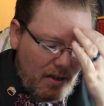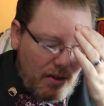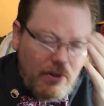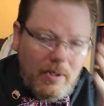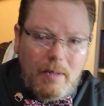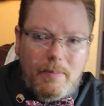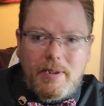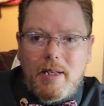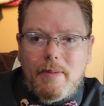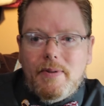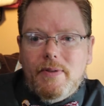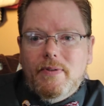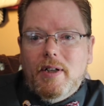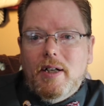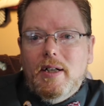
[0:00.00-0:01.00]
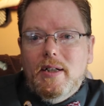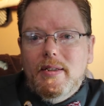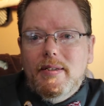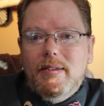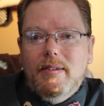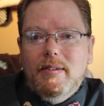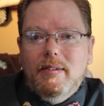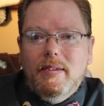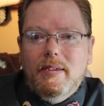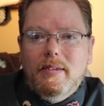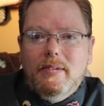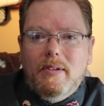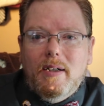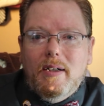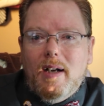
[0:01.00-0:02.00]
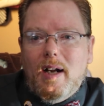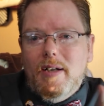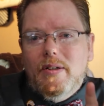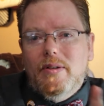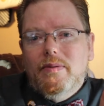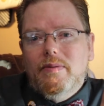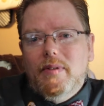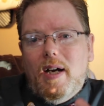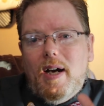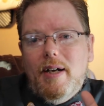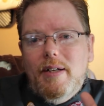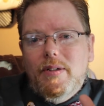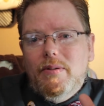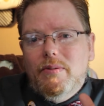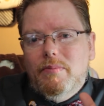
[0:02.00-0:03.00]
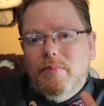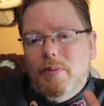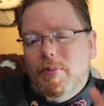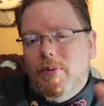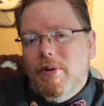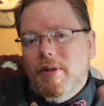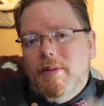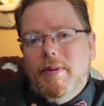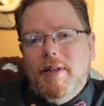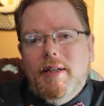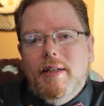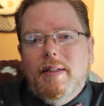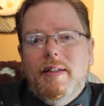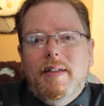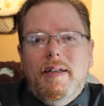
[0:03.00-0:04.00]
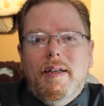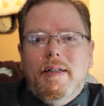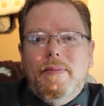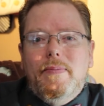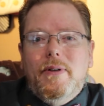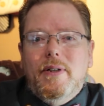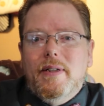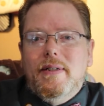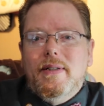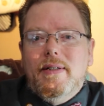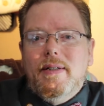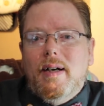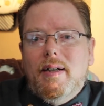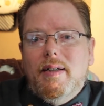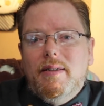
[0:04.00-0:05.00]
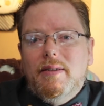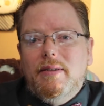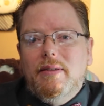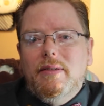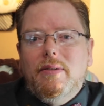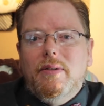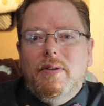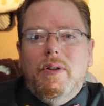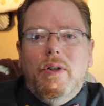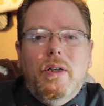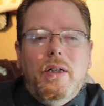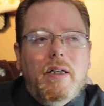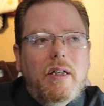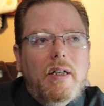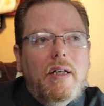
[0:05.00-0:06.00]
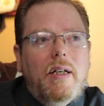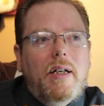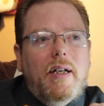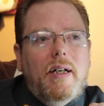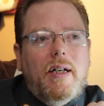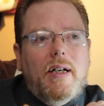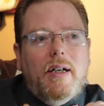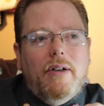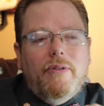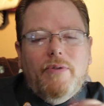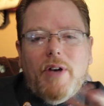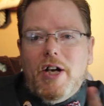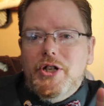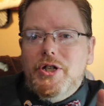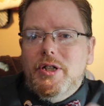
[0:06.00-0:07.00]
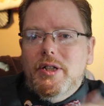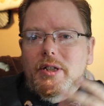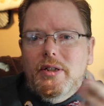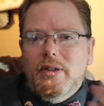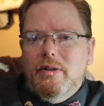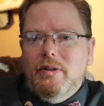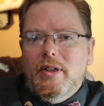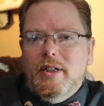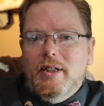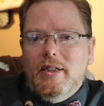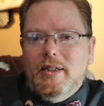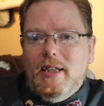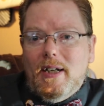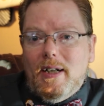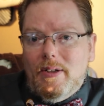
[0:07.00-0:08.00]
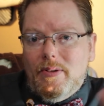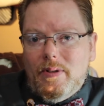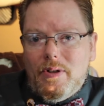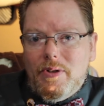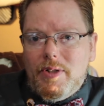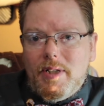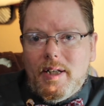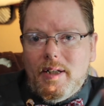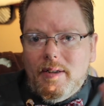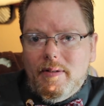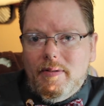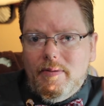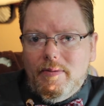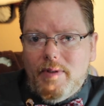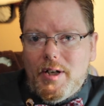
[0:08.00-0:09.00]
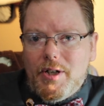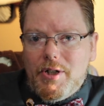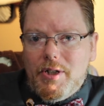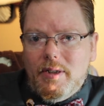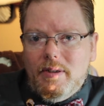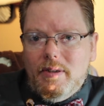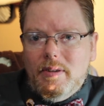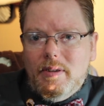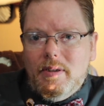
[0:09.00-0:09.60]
So a couple tips for guys, right? I don't purport to be an expert in style or fashion or anything like that. I don't understand fashion.